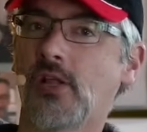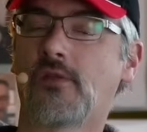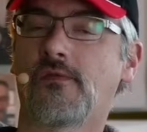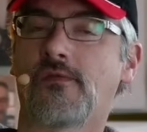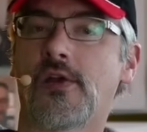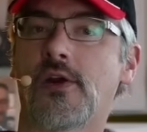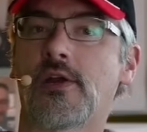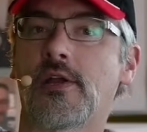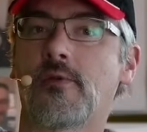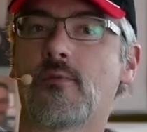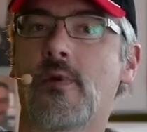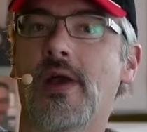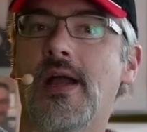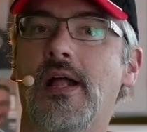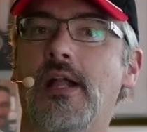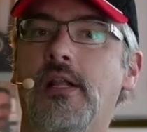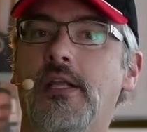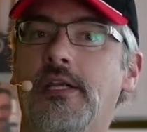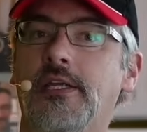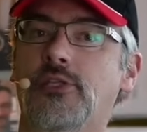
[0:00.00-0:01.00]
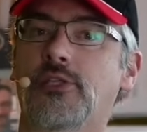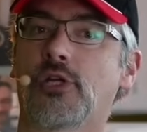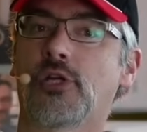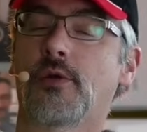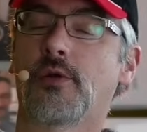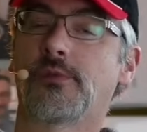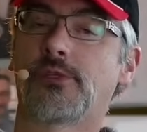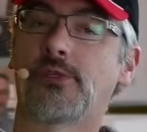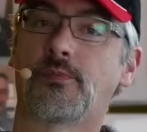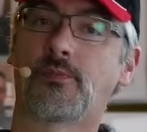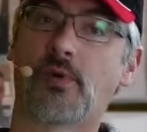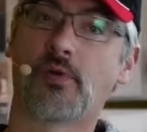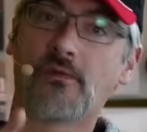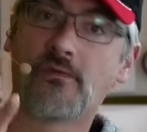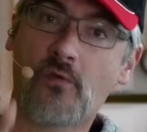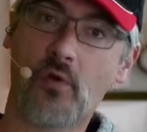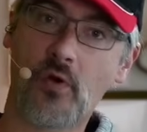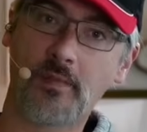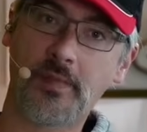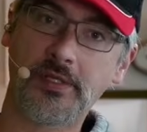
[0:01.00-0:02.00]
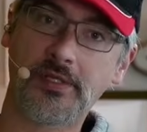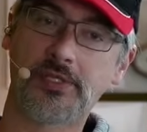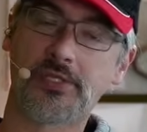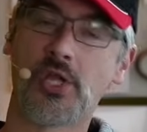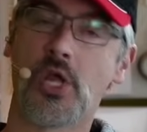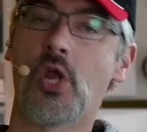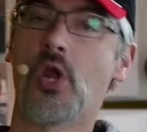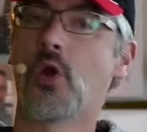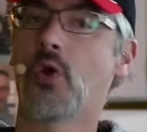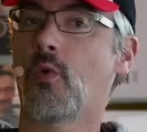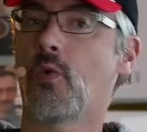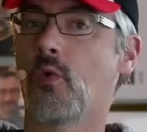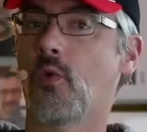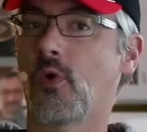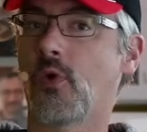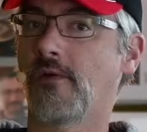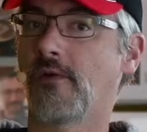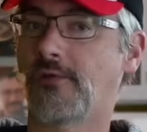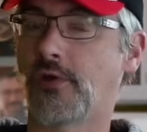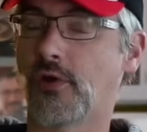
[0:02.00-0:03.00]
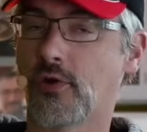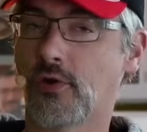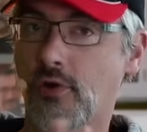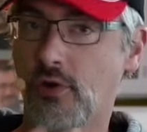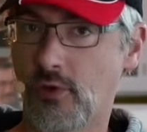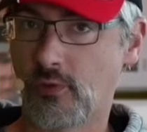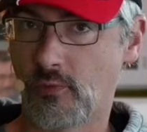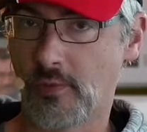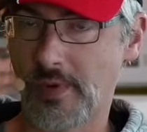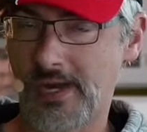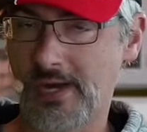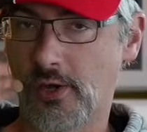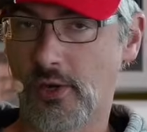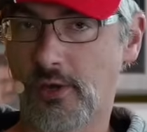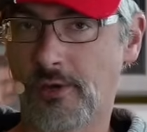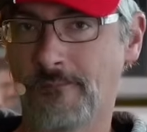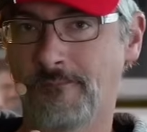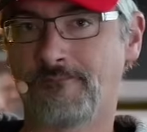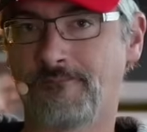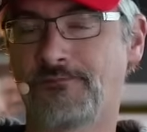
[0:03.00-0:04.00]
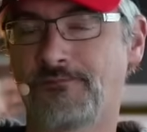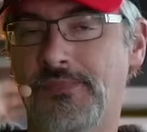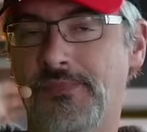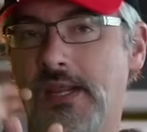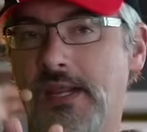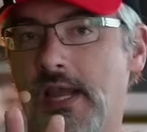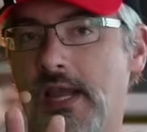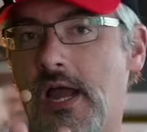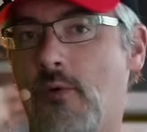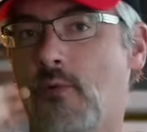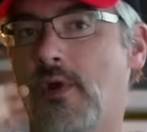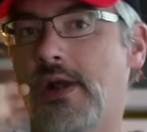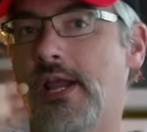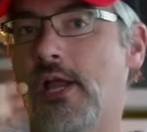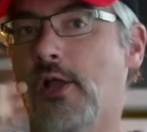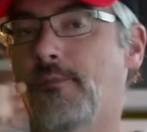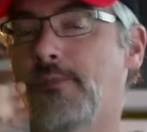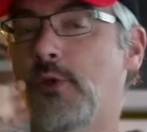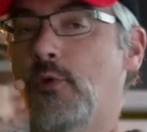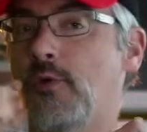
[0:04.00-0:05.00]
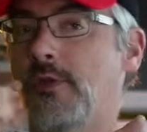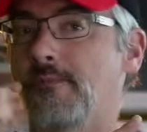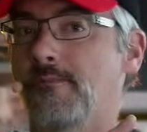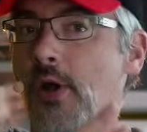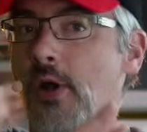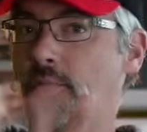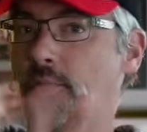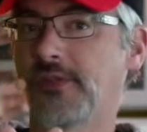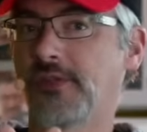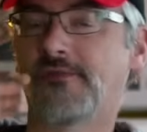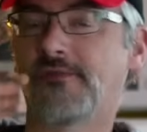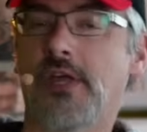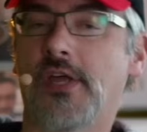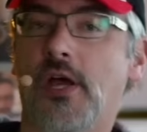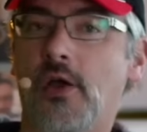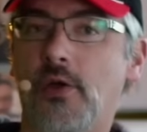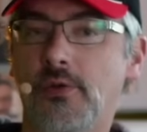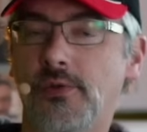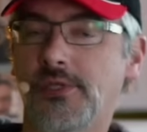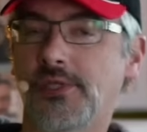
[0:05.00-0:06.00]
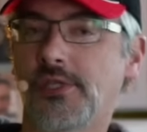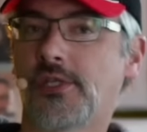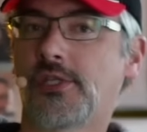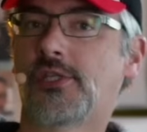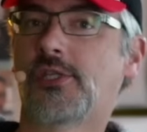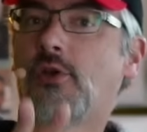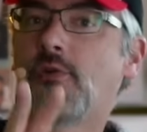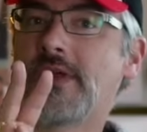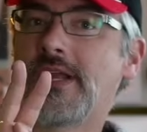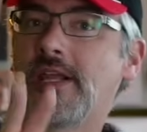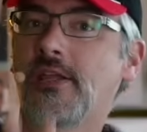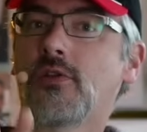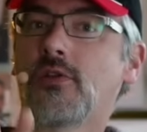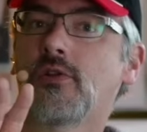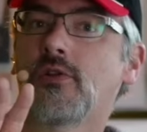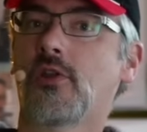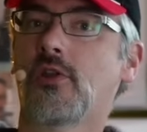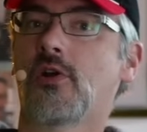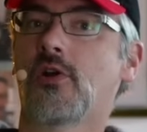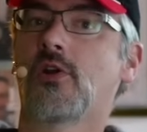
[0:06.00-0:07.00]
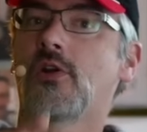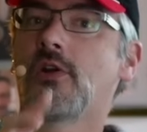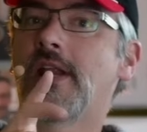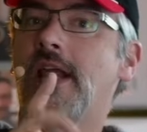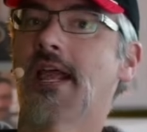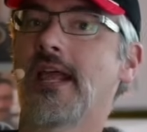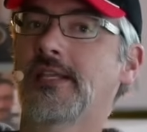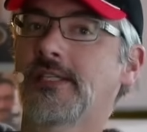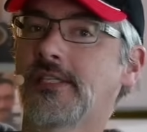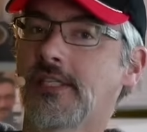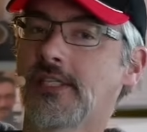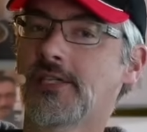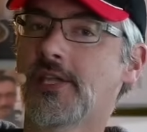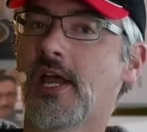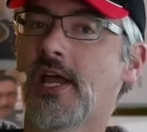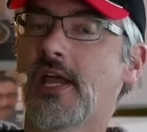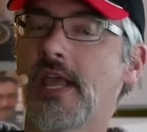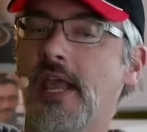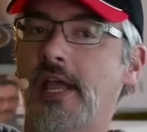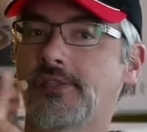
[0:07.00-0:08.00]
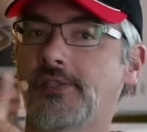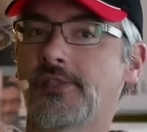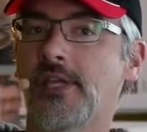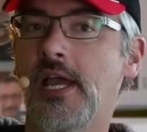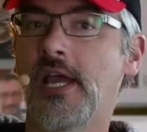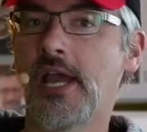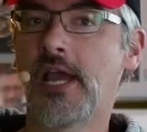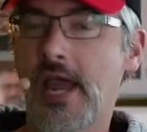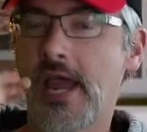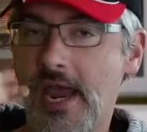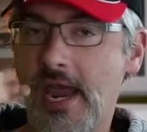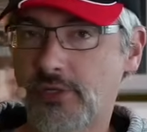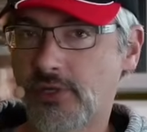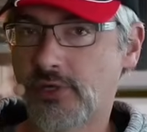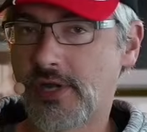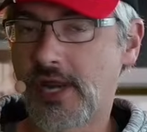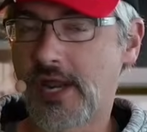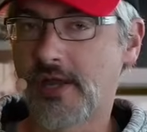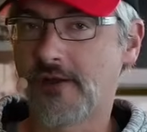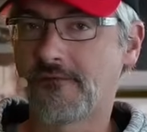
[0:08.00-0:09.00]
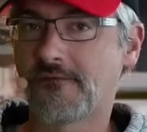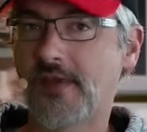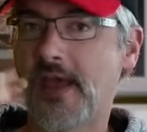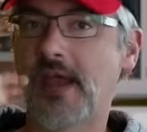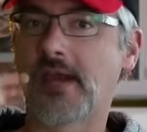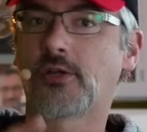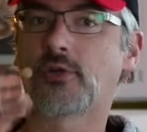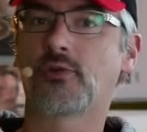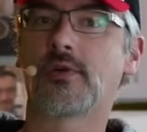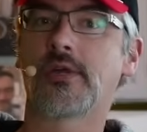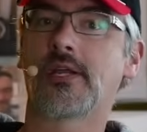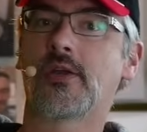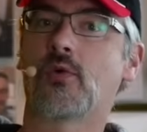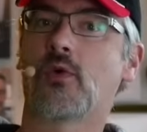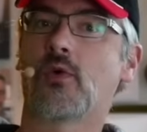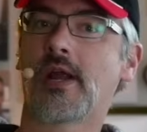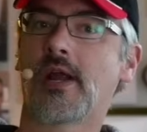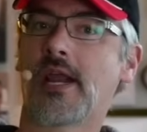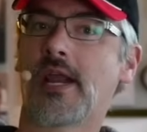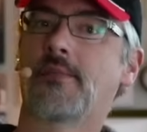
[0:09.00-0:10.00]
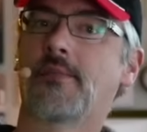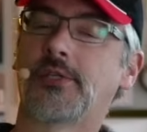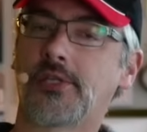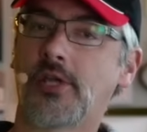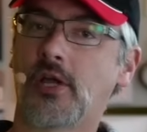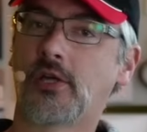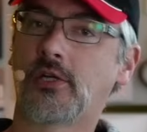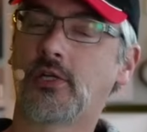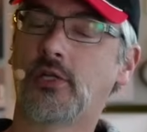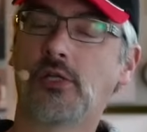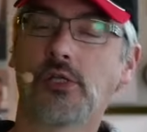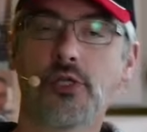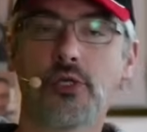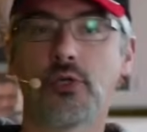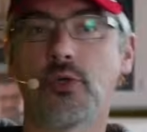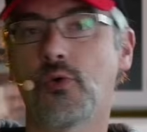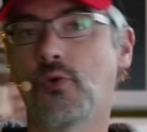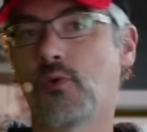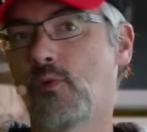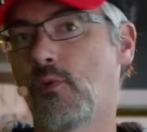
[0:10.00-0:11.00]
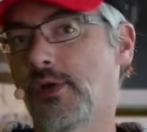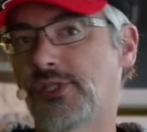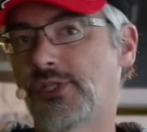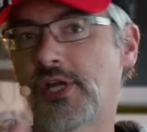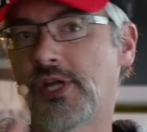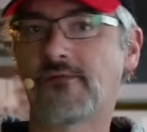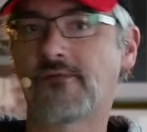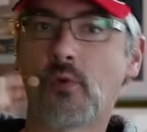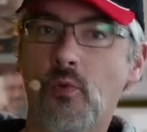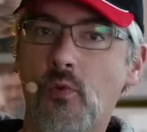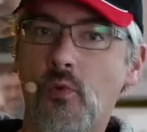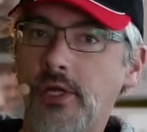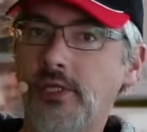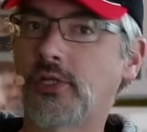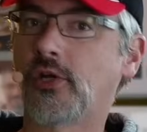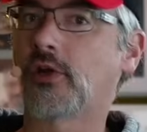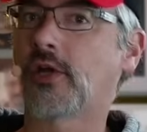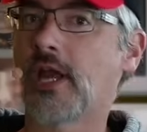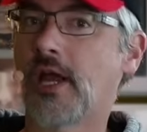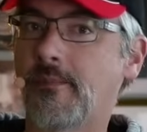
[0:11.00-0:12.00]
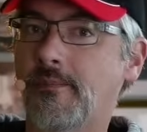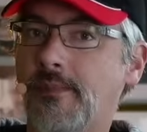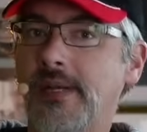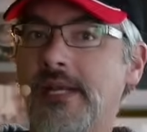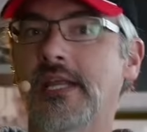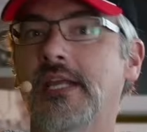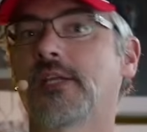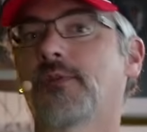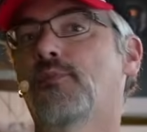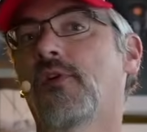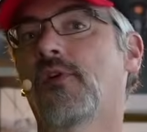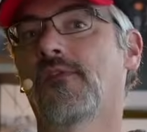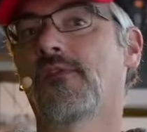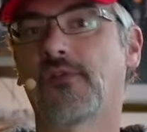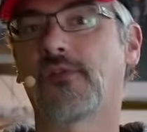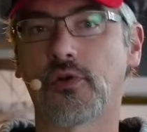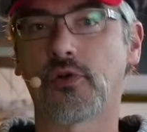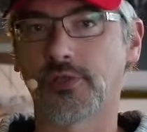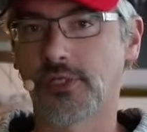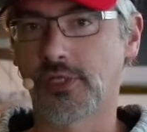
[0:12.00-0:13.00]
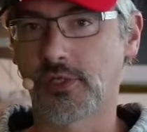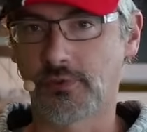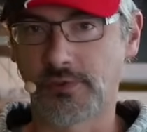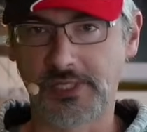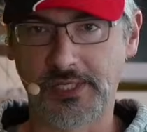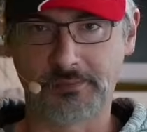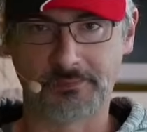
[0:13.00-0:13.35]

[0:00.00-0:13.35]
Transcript: very well in terms of performance or of your career. I want to help you with both of those, so either learn SSIS, Azure Data Factory, or Amazon Glue, whichever one your company prefers using